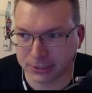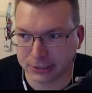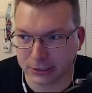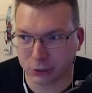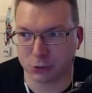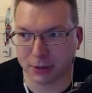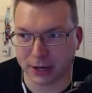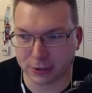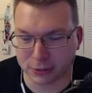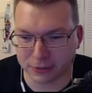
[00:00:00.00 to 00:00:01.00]
Good news, bad
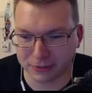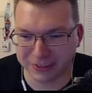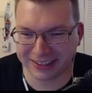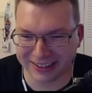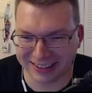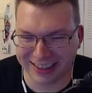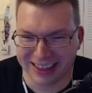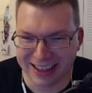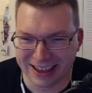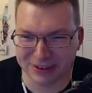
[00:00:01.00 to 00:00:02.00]
news.
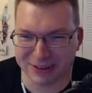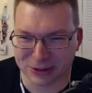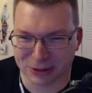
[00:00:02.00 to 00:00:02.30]
We have to go